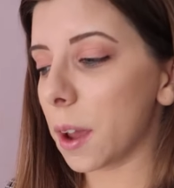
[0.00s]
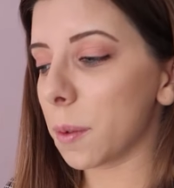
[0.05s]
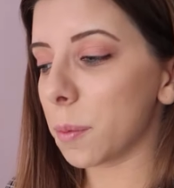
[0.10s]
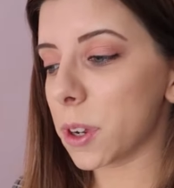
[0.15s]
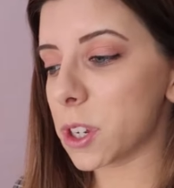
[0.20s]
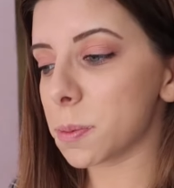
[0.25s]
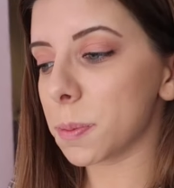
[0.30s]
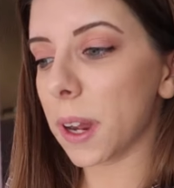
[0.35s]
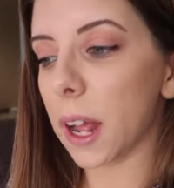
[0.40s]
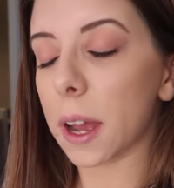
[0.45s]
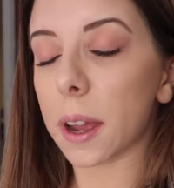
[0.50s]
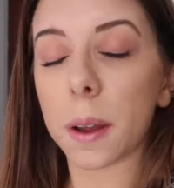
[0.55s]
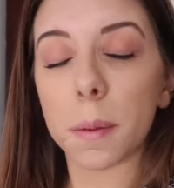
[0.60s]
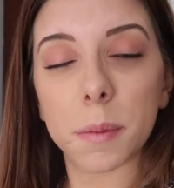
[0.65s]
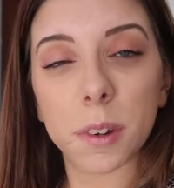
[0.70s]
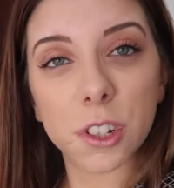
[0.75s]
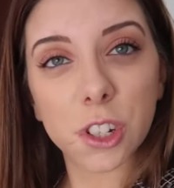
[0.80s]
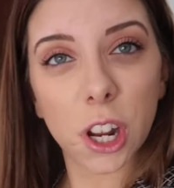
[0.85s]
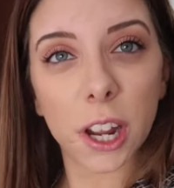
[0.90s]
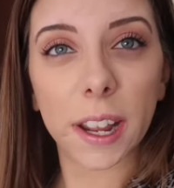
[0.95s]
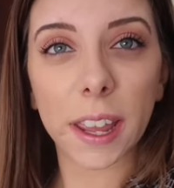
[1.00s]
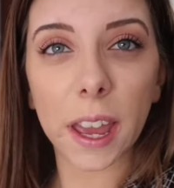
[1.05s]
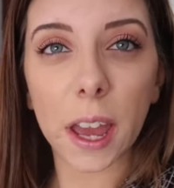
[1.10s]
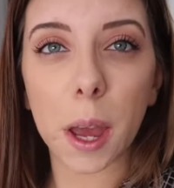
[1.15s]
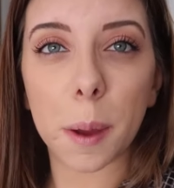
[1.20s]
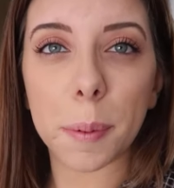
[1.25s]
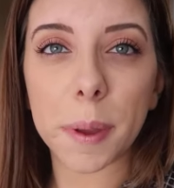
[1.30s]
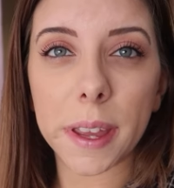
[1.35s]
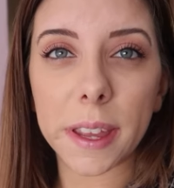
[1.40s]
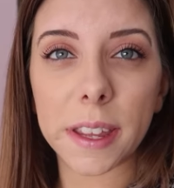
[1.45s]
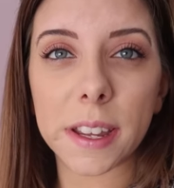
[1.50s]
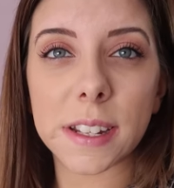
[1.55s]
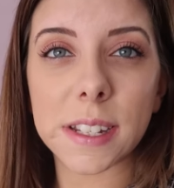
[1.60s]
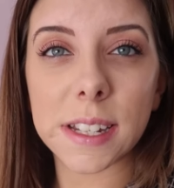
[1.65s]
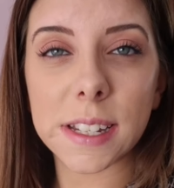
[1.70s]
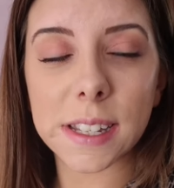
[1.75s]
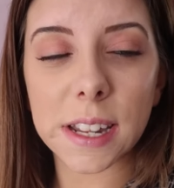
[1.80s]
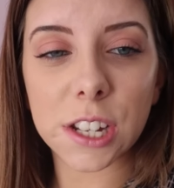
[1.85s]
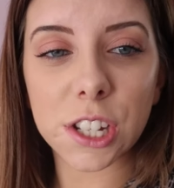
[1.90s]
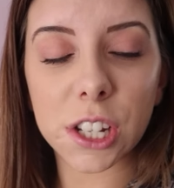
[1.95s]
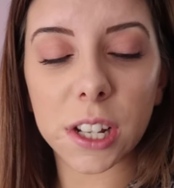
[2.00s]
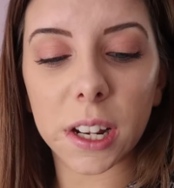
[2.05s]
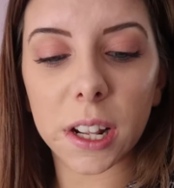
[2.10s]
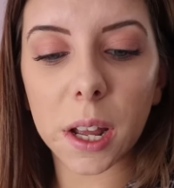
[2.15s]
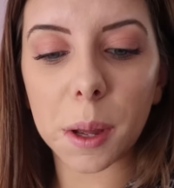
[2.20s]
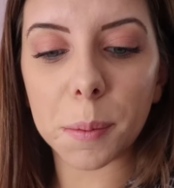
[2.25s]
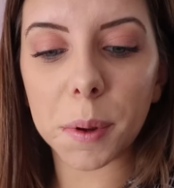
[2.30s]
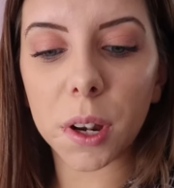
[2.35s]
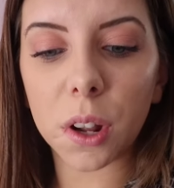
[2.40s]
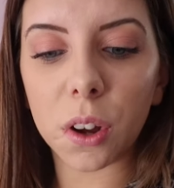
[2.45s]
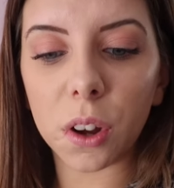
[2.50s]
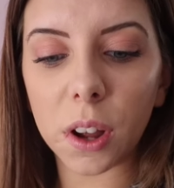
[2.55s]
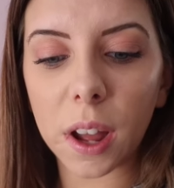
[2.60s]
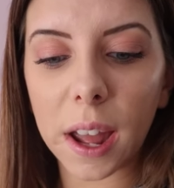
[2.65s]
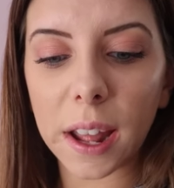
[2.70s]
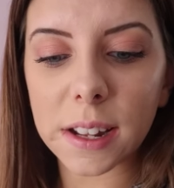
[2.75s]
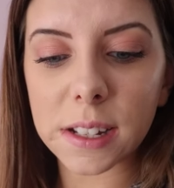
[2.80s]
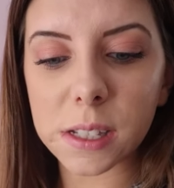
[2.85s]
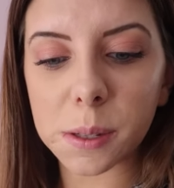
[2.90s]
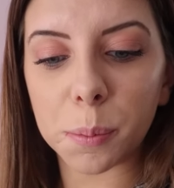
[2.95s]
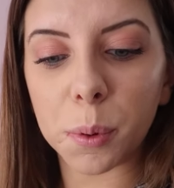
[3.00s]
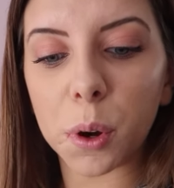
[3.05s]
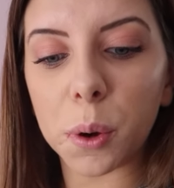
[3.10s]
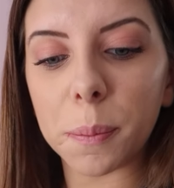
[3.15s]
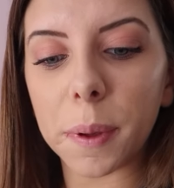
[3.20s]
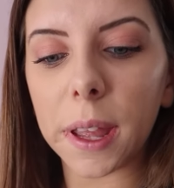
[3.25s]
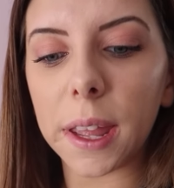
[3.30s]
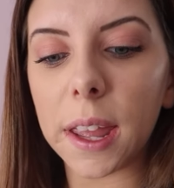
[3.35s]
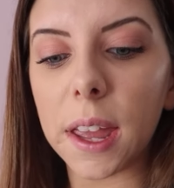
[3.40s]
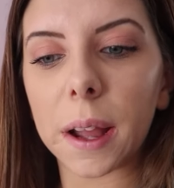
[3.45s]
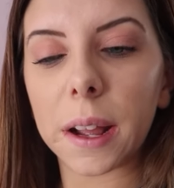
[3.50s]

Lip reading: Wish me luck. I'm going to try and get hubby because he's actually going to come along and support me.